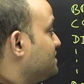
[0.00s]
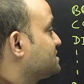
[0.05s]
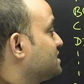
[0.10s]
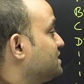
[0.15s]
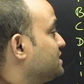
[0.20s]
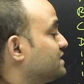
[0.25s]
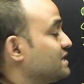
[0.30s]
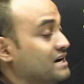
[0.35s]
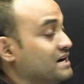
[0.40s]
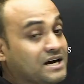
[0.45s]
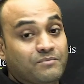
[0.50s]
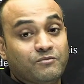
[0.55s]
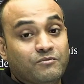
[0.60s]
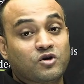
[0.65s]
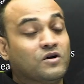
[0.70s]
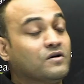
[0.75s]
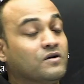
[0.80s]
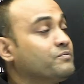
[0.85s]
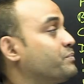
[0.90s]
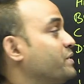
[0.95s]
then number
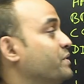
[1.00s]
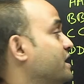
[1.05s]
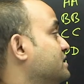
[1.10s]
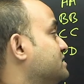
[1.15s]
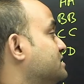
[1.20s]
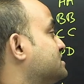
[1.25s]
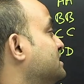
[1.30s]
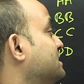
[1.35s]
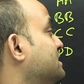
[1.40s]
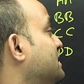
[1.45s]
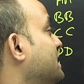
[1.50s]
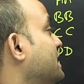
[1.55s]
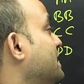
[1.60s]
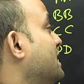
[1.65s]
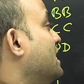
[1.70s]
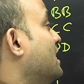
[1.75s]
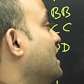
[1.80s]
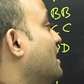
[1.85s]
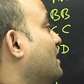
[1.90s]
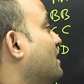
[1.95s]
of pairs
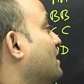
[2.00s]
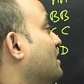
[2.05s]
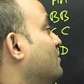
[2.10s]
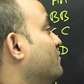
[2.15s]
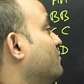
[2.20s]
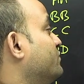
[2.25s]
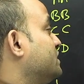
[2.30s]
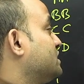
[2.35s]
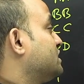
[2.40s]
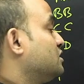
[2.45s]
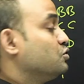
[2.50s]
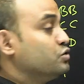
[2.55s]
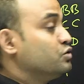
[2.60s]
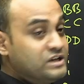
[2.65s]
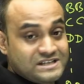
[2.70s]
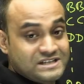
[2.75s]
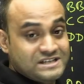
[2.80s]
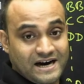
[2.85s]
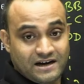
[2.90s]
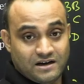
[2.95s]
with
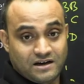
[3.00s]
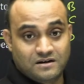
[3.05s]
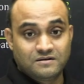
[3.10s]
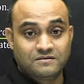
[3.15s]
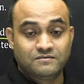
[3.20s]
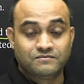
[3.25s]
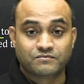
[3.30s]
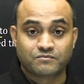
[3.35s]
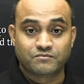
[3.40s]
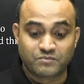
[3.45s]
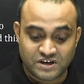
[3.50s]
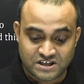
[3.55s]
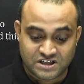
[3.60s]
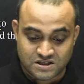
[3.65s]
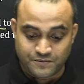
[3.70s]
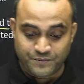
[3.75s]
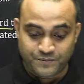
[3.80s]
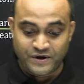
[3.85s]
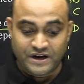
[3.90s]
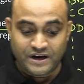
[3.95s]
Louise's hand
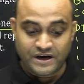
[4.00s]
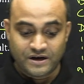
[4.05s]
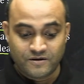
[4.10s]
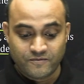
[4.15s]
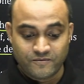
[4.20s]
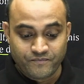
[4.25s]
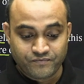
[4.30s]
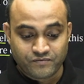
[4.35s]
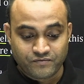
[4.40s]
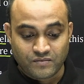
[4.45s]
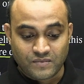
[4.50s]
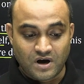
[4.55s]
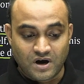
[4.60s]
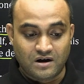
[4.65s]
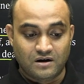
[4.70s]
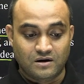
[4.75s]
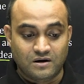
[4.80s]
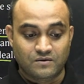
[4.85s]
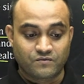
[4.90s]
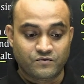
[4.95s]
must be,
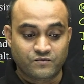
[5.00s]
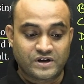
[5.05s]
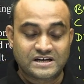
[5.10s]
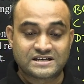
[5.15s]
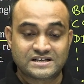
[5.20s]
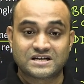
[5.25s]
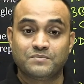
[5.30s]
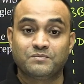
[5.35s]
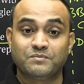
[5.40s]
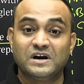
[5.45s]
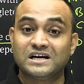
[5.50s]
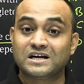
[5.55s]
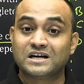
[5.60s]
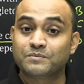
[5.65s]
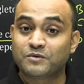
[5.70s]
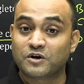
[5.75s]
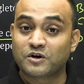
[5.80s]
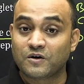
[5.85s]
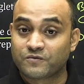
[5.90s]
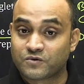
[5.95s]
we can say, a
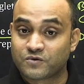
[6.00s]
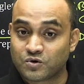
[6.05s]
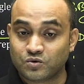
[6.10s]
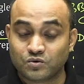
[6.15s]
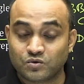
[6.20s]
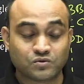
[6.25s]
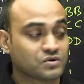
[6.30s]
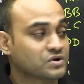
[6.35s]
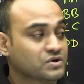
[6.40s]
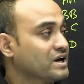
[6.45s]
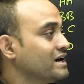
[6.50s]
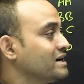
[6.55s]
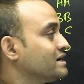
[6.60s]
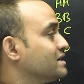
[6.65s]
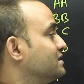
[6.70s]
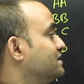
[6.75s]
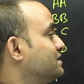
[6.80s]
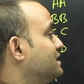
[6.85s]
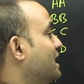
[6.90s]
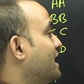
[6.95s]
multiple of 2, right?
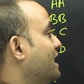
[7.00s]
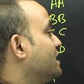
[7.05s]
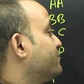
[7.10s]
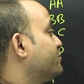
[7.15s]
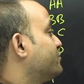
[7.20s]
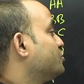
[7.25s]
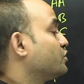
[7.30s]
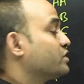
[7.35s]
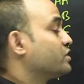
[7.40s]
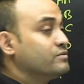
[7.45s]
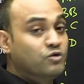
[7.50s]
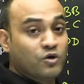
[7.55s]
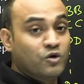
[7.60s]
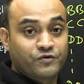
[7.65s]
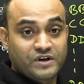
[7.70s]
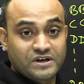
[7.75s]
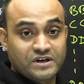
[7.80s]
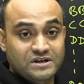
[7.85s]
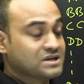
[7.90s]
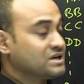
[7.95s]
And if you remove
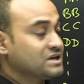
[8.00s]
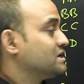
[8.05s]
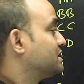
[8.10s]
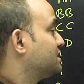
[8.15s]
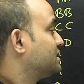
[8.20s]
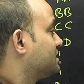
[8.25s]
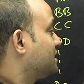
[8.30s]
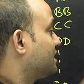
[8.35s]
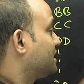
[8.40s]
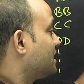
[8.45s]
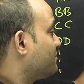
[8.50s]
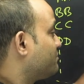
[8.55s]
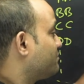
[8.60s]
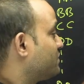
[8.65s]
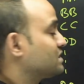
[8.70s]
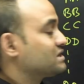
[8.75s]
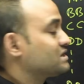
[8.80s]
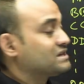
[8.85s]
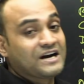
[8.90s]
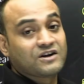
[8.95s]
this, the
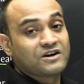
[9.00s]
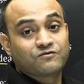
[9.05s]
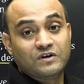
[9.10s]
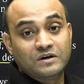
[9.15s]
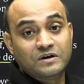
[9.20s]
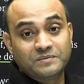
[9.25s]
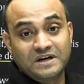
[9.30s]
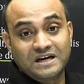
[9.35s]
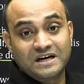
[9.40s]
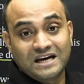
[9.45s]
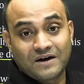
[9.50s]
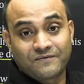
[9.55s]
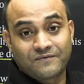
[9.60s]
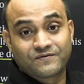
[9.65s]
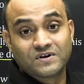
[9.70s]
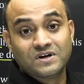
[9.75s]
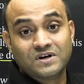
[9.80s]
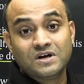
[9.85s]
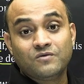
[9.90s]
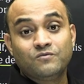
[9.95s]
number that will be left
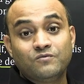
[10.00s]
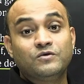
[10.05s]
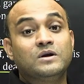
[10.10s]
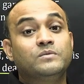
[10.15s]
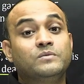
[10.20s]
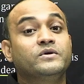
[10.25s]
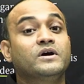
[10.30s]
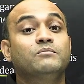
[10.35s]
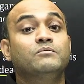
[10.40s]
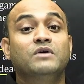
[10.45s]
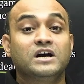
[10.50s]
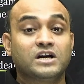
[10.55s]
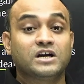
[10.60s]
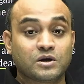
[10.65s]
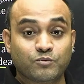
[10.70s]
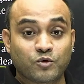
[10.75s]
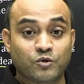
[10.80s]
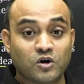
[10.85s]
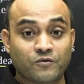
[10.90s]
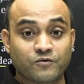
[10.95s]
will be a
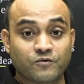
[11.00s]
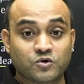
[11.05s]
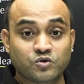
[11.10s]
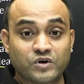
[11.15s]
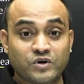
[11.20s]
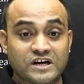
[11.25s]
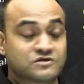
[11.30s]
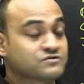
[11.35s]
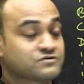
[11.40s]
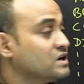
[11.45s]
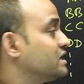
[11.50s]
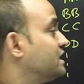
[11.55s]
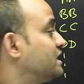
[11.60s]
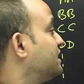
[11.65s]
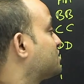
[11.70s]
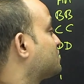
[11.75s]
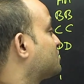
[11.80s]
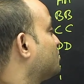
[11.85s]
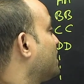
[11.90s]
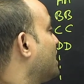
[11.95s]
multiple of 2 as well.
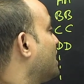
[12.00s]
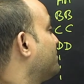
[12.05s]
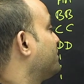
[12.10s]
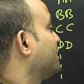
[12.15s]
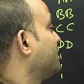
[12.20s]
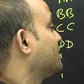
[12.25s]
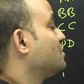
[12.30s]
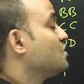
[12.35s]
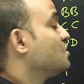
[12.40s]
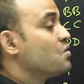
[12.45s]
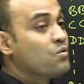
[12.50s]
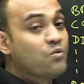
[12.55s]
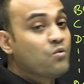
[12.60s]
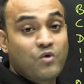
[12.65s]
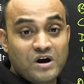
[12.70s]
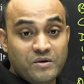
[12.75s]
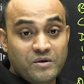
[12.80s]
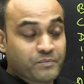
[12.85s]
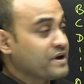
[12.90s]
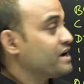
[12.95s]
It could have been
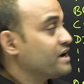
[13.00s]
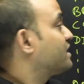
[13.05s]
one pair